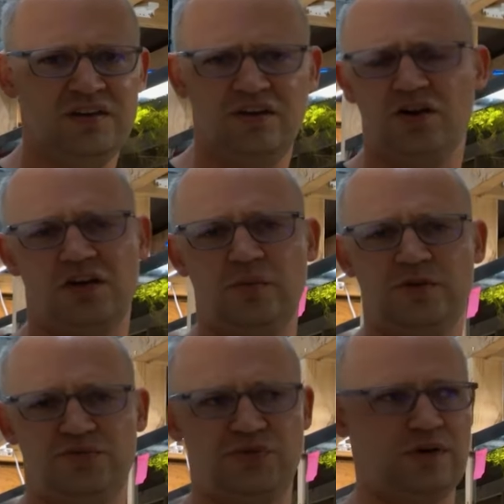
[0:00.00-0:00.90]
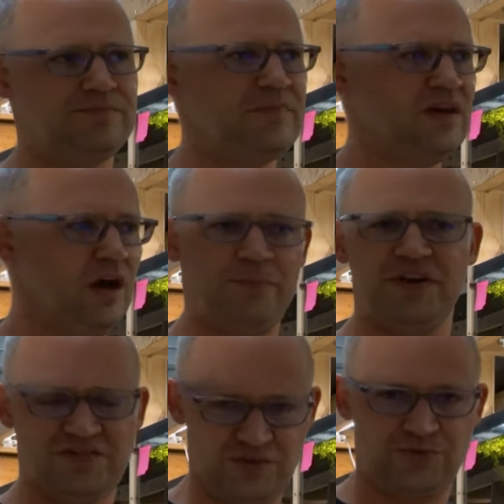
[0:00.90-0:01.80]
They aren't coming from a
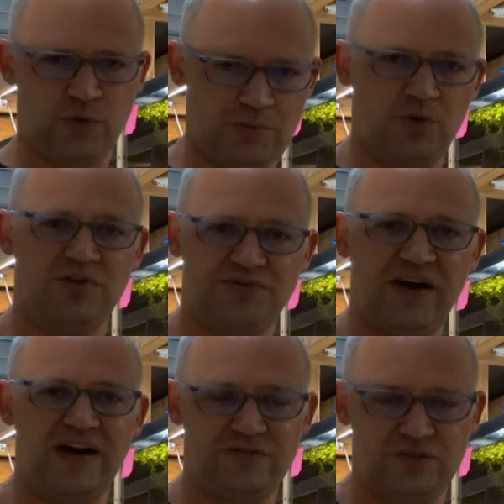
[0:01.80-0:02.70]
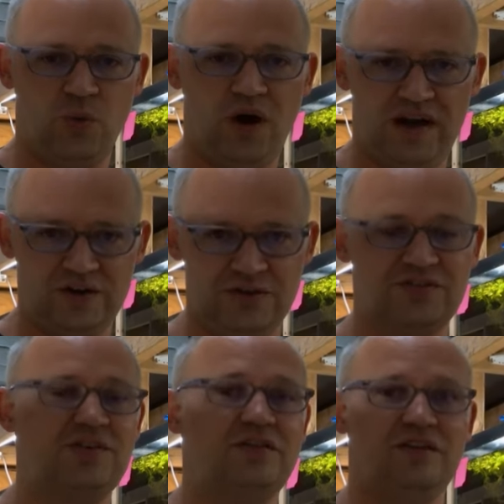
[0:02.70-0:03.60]
pH of 4.5 in the wild
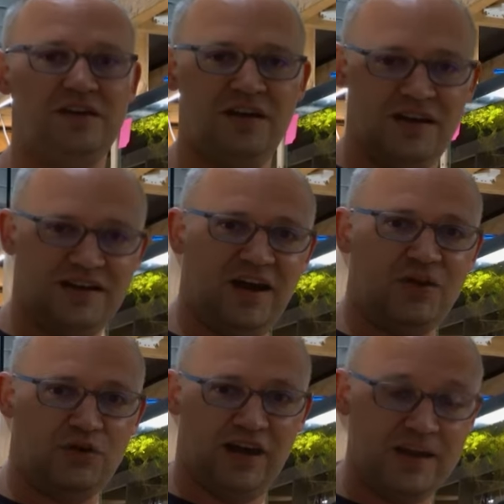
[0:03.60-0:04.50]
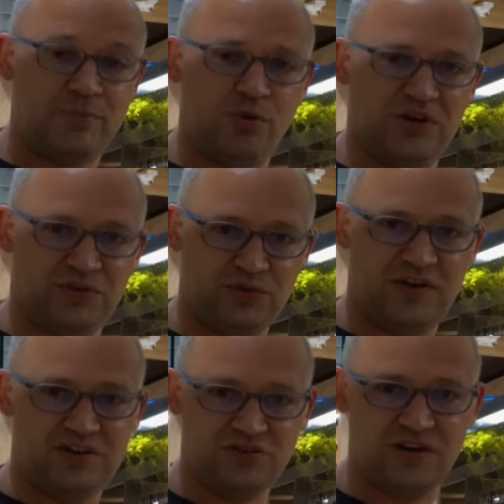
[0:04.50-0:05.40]
and suddenly now they're in
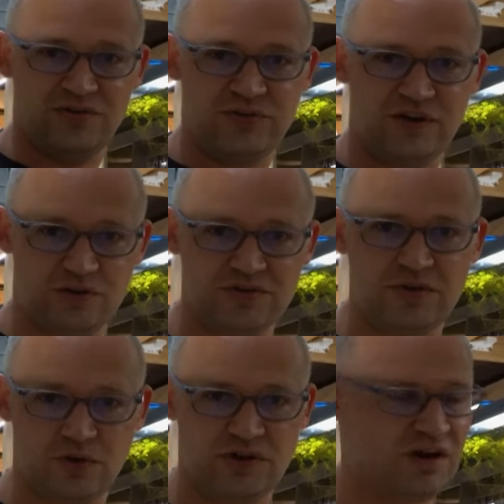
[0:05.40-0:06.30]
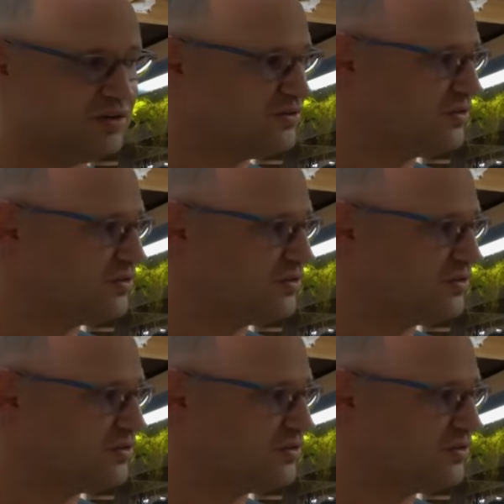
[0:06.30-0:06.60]
8.3 and trying to figure out what's going on.